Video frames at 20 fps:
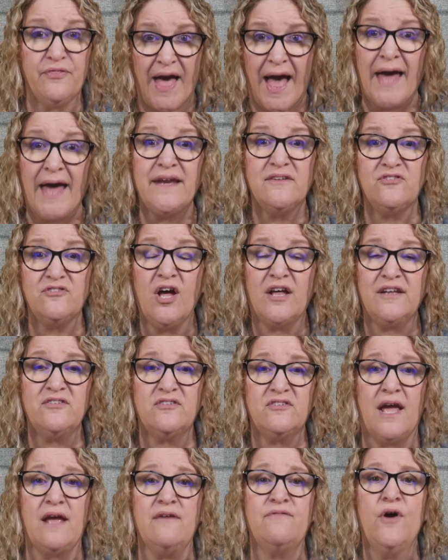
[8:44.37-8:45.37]
That is not
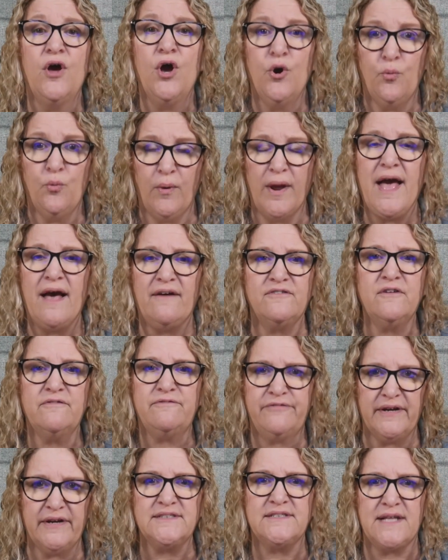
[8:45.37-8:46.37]
safe. We have to
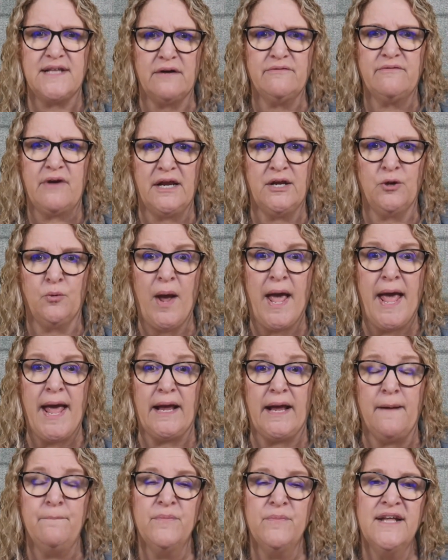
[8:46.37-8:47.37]
fix that right
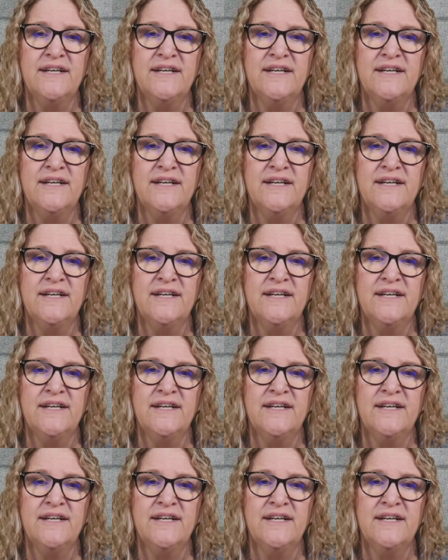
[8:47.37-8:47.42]
away.